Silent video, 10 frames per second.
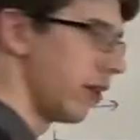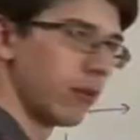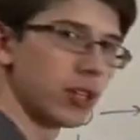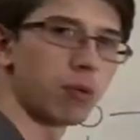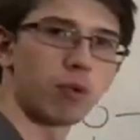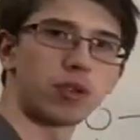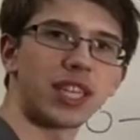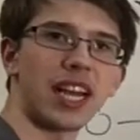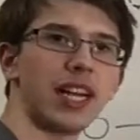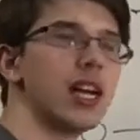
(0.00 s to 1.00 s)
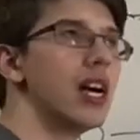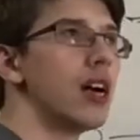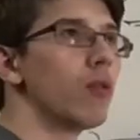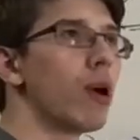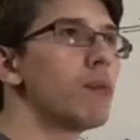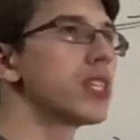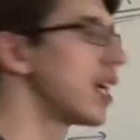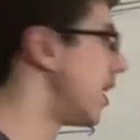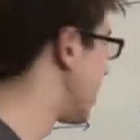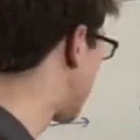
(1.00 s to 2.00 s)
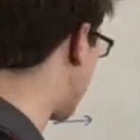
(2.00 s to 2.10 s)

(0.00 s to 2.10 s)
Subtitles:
which we'll say represents